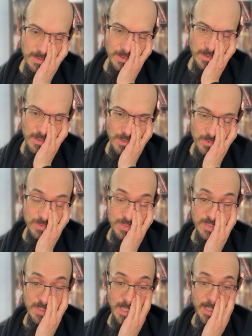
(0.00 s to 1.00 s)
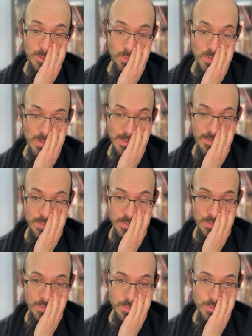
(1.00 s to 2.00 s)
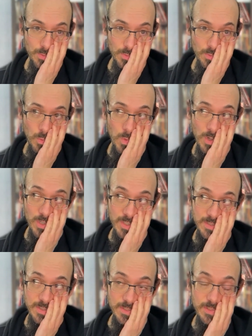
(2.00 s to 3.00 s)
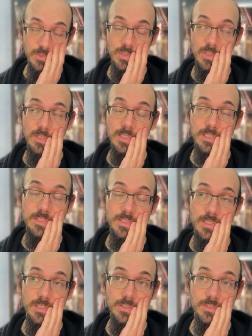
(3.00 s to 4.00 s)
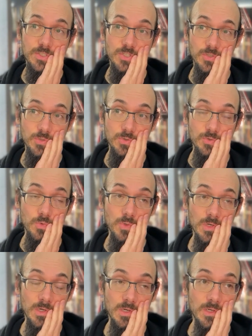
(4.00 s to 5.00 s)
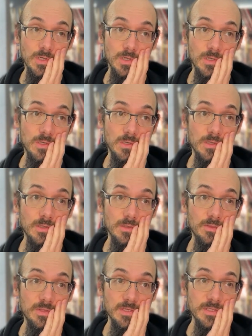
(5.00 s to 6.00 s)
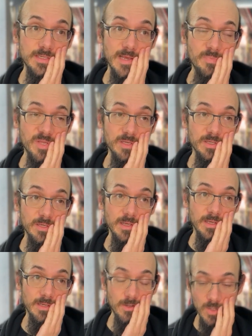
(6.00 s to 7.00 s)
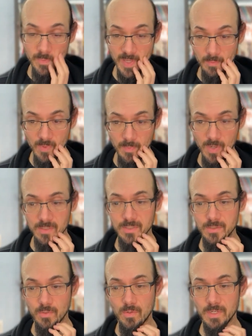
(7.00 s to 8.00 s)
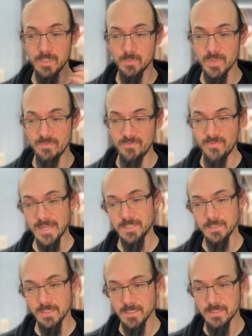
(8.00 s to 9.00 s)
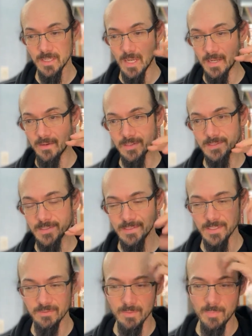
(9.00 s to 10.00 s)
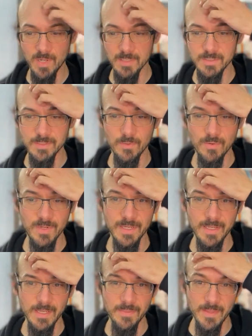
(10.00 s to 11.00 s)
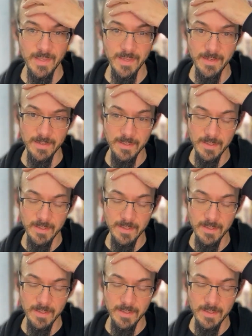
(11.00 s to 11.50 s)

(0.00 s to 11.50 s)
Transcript: the code sign one works is to release it to the Debian and RPM repositories. We fetch the entire existing repository and then